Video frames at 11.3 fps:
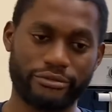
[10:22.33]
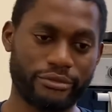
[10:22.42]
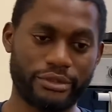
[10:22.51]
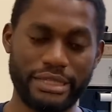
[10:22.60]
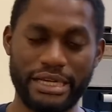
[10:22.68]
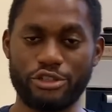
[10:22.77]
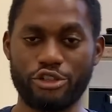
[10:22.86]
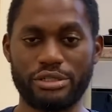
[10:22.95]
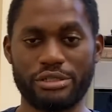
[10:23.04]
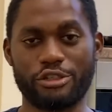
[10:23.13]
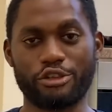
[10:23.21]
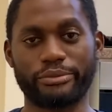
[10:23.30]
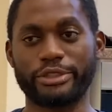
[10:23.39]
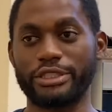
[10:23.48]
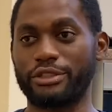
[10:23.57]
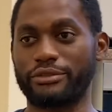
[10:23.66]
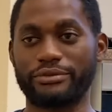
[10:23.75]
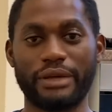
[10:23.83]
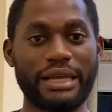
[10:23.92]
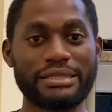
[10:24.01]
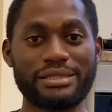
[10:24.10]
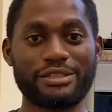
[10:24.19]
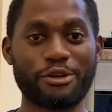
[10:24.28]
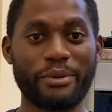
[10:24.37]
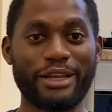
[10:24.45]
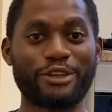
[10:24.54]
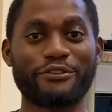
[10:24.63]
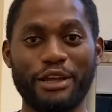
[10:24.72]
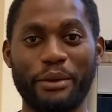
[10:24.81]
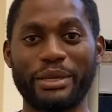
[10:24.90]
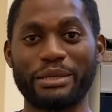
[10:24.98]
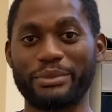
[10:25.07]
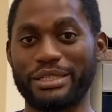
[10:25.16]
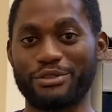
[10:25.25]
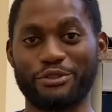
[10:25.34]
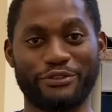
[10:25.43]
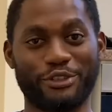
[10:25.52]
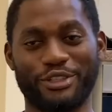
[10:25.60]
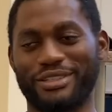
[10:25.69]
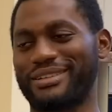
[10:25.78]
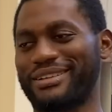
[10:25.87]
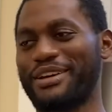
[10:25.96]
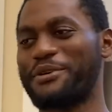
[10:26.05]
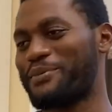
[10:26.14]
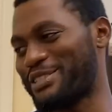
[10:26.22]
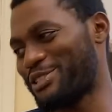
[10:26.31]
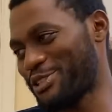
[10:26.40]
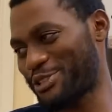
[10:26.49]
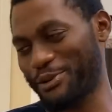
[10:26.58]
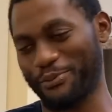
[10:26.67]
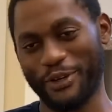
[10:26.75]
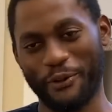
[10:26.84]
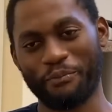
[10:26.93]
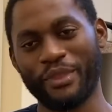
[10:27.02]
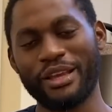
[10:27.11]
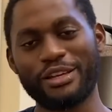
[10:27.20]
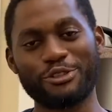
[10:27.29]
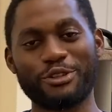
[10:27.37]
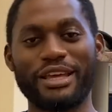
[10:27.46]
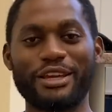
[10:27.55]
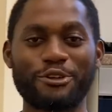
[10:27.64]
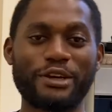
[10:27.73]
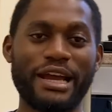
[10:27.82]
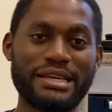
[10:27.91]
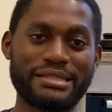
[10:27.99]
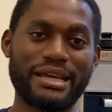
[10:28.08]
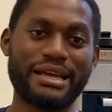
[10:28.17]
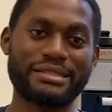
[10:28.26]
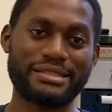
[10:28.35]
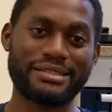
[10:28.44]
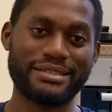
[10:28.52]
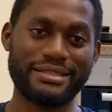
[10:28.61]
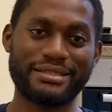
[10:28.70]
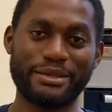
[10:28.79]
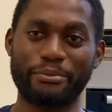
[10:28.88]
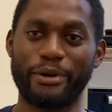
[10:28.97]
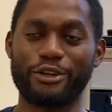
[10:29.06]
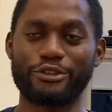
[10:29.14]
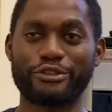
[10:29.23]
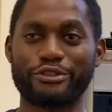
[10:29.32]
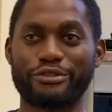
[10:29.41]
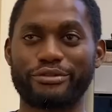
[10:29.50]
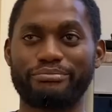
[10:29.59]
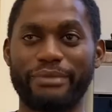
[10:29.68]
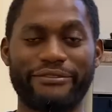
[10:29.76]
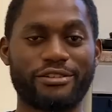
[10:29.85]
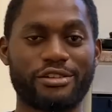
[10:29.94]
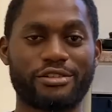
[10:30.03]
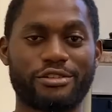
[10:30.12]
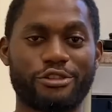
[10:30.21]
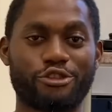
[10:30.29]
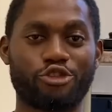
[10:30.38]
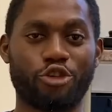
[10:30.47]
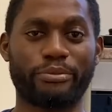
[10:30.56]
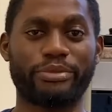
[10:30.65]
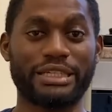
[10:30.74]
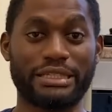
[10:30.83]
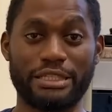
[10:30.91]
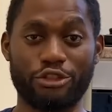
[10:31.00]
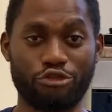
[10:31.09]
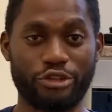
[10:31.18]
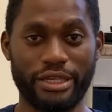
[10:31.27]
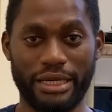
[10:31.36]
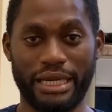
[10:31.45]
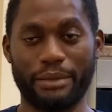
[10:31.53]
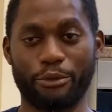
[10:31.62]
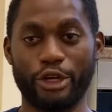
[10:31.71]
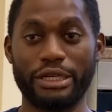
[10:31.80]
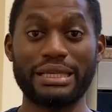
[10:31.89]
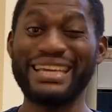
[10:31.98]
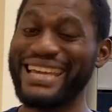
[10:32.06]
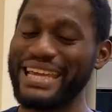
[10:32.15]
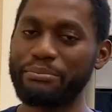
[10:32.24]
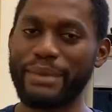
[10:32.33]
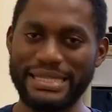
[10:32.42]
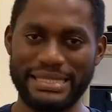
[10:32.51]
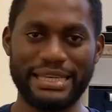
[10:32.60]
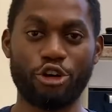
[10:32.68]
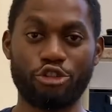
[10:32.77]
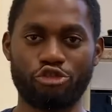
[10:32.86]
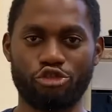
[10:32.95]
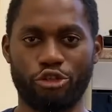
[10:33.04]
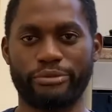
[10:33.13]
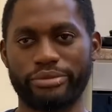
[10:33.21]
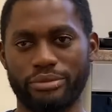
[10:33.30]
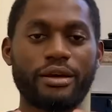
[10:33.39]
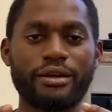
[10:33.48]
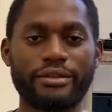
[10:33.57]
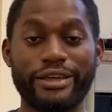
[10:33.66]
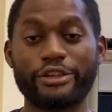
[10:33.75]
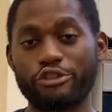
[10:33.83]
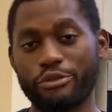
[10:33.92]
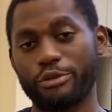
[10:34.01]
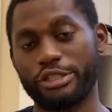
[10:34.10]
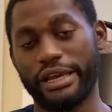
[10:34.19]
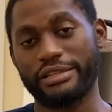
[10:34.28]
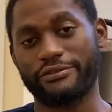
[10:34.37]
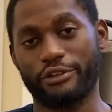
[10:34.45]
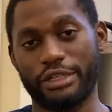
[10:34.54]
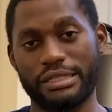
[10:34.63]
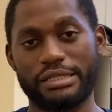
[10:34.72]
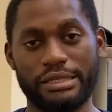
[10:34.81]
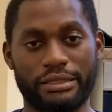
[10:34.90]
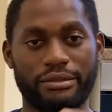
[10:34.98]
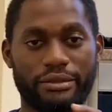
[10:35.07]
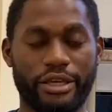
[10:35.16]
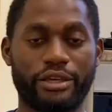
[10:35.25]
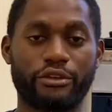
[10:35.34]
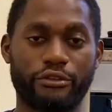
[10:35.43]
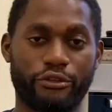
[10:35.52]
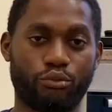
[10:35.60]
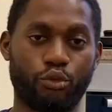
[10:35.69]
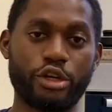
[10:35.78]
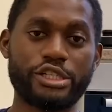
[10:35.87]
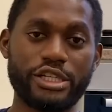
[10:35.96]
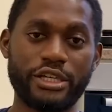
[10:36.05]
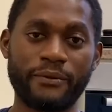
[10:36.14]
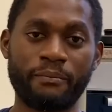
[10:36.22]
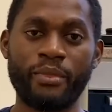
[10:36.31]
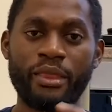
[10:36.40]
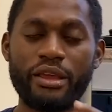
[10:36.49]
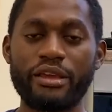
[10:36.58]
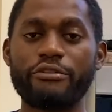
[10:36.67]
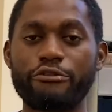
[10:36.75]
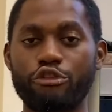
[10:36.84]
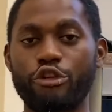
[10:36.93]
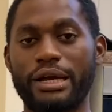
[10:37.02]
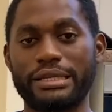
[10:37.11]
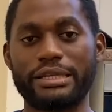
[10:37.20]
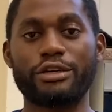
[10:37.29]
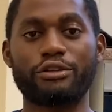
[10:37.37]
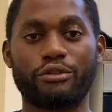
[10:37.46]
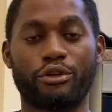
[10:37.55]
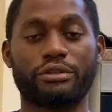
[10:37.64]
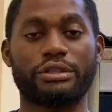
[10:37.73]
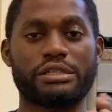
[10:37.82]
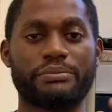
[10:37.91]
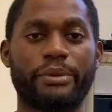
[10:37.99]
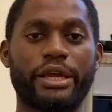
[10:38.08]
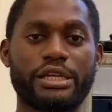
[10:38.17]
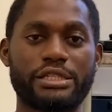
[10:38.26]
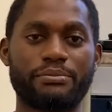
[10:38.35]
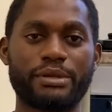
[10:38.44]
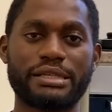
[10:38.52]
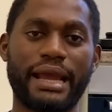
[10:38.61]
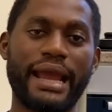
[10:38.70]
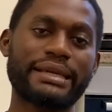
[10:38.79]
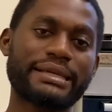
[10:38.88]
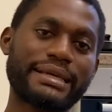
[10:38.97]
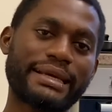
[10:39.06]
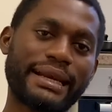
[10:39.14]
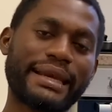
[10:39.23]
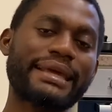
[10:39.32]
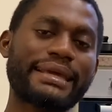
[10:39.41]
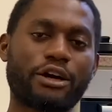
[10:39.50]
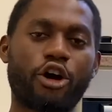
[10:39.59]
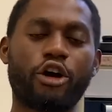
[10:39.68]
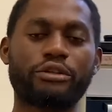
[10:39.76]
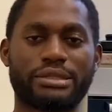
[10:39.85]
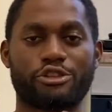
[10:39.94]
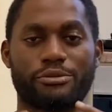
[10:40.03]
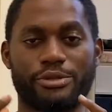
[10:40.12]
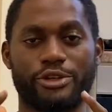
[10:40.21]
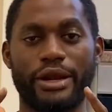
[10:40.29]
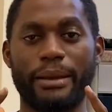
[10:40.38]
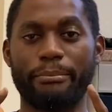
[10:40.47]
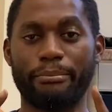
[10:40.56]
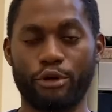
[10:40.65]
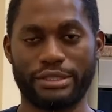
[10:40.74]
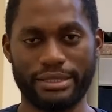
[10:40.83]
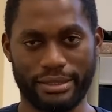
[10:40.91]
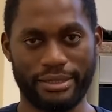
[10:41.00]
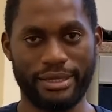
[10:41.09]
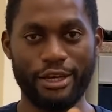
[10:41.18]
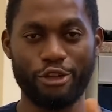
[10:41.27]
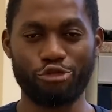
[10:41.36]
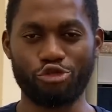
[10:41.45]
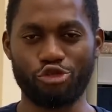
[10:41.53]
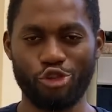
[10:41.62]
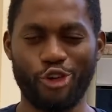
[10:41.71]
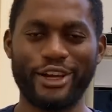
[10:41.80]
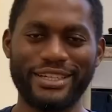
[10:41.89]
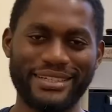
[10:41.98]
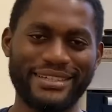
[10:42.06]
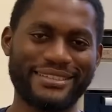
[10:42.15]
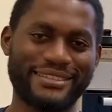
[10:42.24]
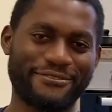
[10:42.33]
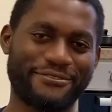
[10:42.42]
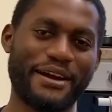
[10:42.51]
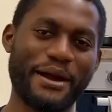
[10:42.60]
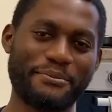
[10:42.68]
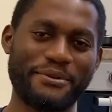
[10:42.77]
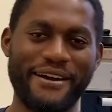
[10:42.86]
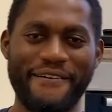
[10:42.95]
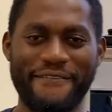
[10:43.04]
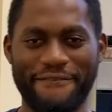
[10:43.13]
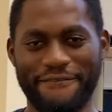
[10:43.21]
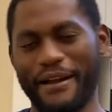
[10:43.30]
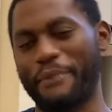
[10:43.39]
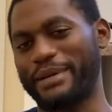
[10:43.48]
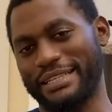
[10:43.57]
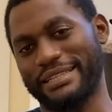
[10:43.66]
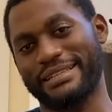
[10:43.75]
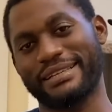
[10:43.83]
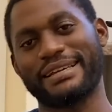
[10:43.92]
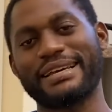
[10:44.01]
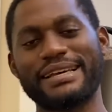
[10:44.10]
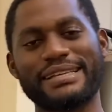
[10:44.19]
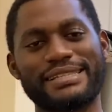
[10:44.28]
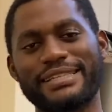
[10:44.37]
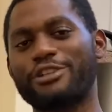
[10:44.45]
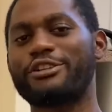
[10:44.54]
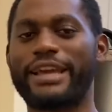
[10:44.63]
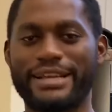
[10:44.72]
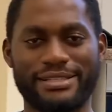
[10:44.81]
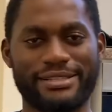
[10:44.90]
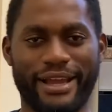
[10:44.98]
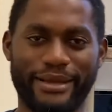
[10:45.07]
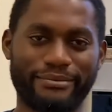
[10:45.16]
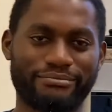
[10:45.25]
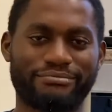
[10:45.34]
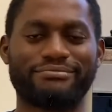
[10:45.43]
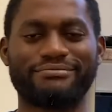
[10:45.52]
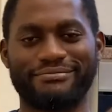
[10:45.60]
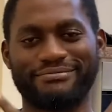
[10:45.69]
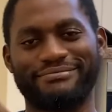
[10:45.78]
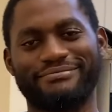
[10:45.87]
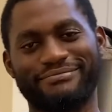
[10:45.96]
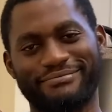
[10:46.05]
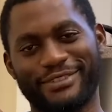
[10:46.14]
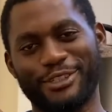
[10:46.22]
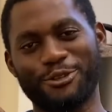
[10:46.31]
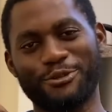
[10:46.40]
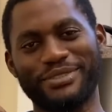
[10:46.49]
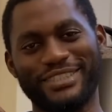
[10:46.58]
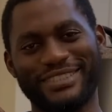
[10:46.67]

That's just the summary of, is this summary? I don't even know how many minutes we've done. But no summary. So there you go, guys. That's it about my first job in the UK, and I'm currently in my second job. Thank you so much, guys, for listening. Thank you for watching. If you are new on this page, please kindly click on the subscribe button to join the Fab family. See you next time. It will be